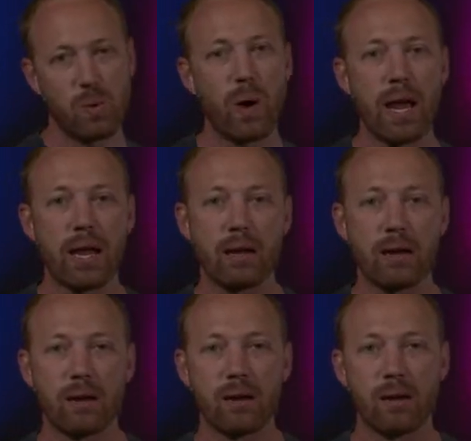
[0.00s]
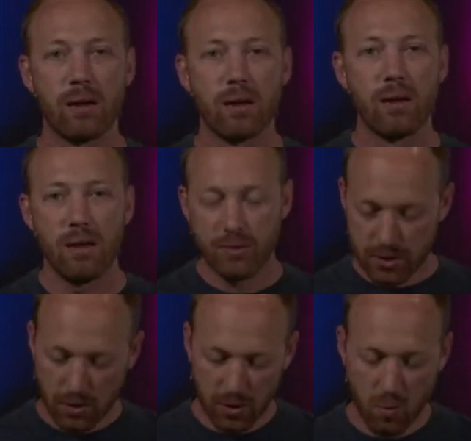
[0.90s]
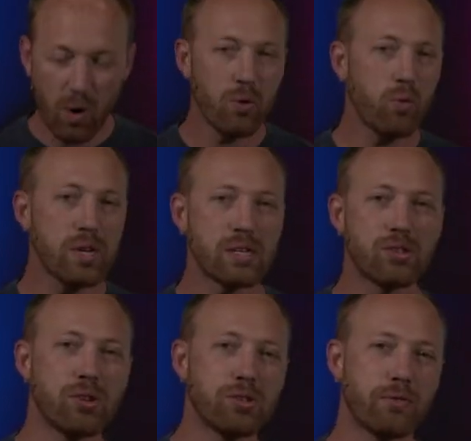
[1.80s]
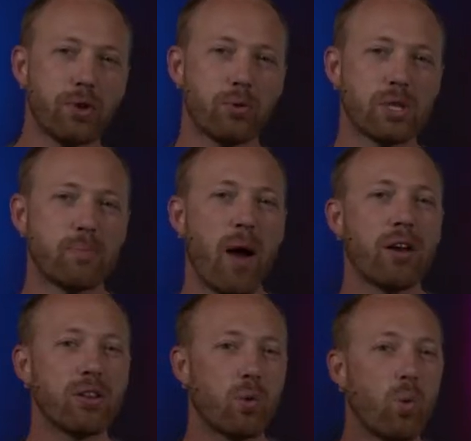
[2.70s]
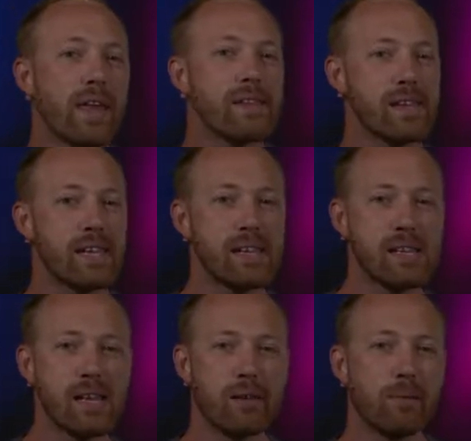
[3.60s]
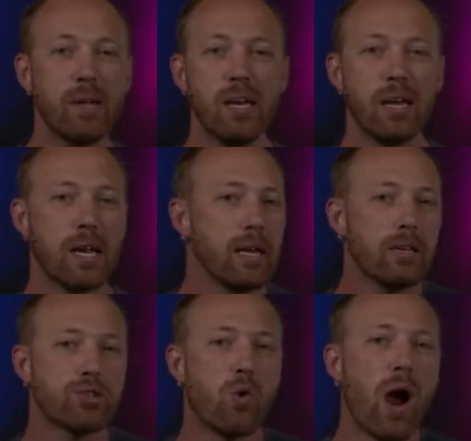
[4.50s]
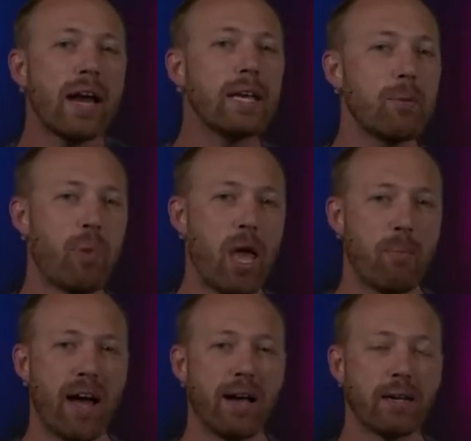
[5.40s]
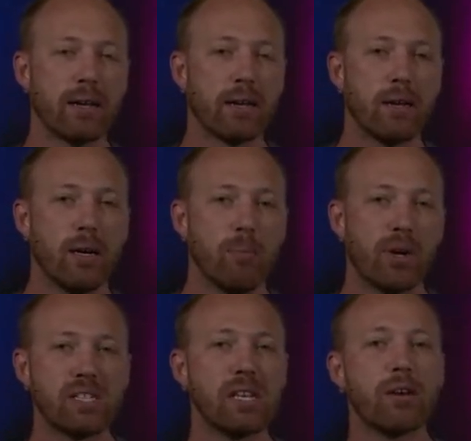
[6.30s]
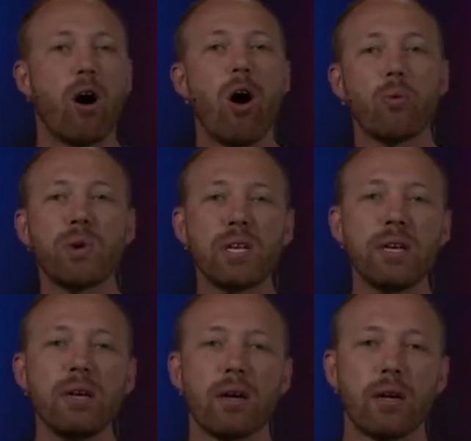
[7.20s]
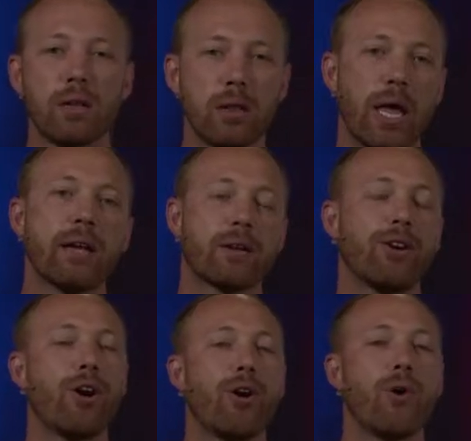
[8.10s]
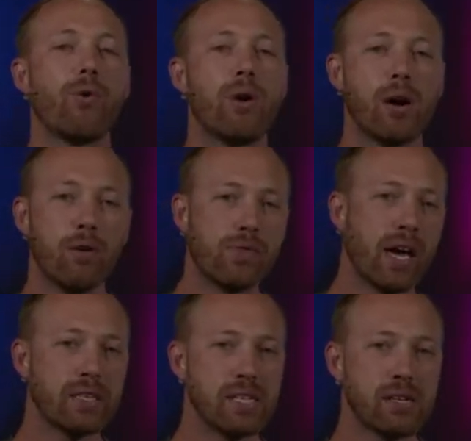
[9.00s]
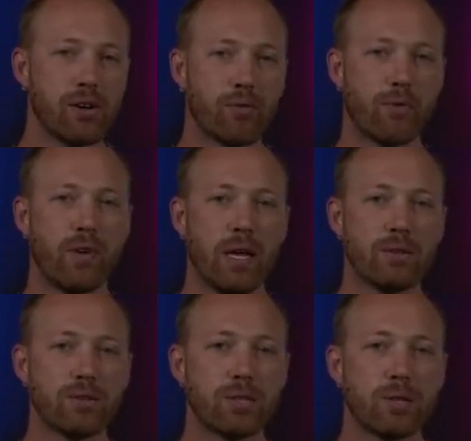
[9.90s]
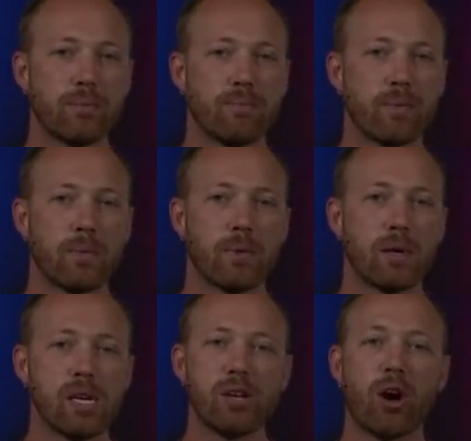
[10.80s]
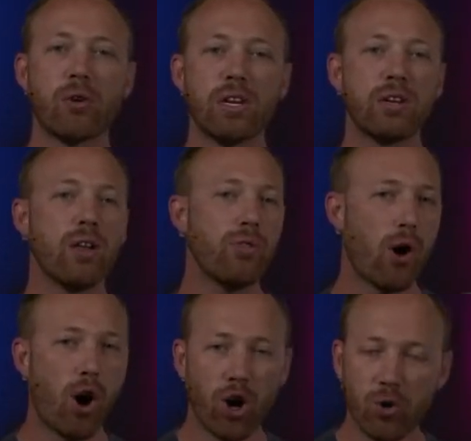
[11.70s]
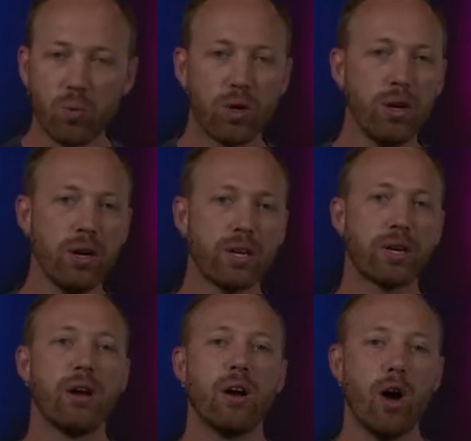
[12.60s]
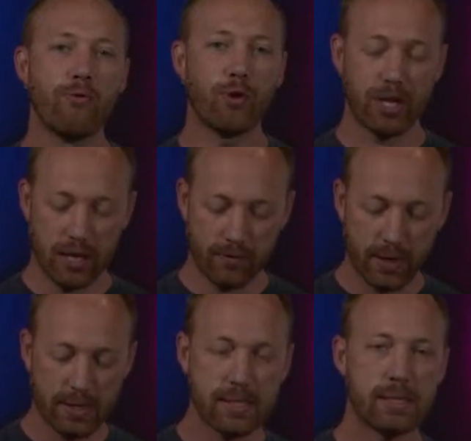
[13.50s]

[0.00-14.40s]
way. There's only one reason Joseph could have responded the way that he did. He didn't try to get payback because he had already let go of the idea of revenge. He'd already done the hard work of forgiveness.